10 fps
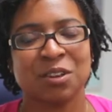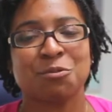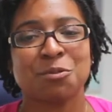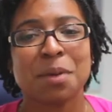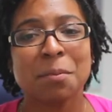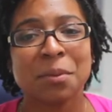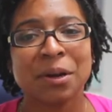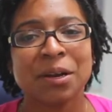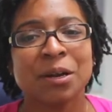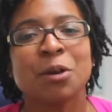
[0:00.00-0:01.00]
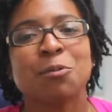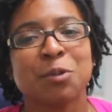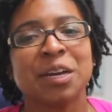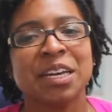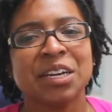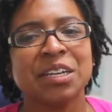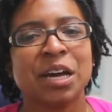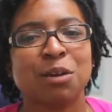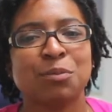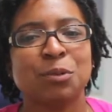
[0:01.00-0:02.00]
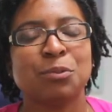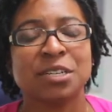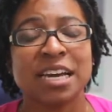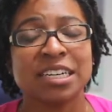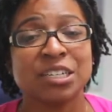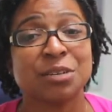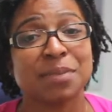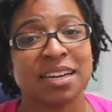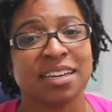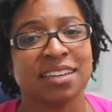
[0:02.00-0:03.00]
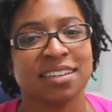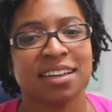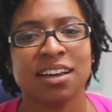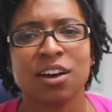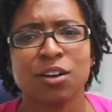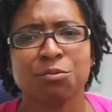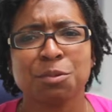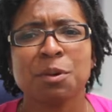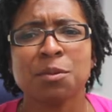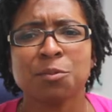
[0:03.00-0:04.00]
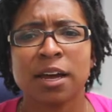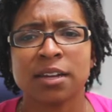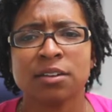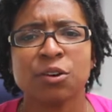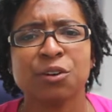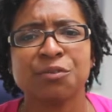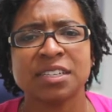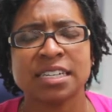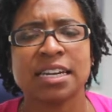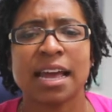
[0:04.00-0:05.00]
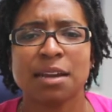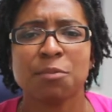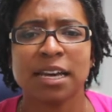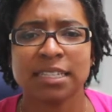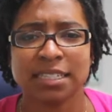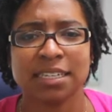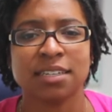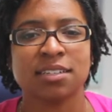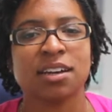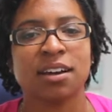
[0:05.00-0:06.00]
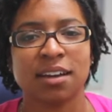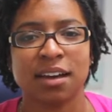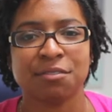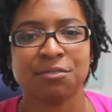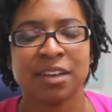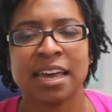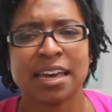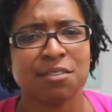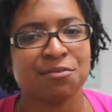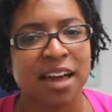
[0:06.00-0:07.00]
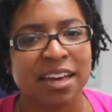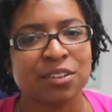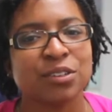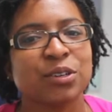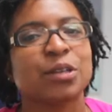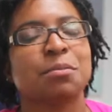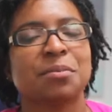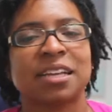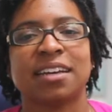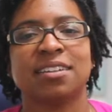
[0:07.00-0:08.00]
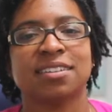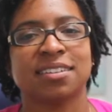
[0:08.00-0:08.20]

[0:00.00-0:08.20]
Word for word: Remember, we're here to help you protect your money. Call 311 or visit nyc.gov and file your complaint.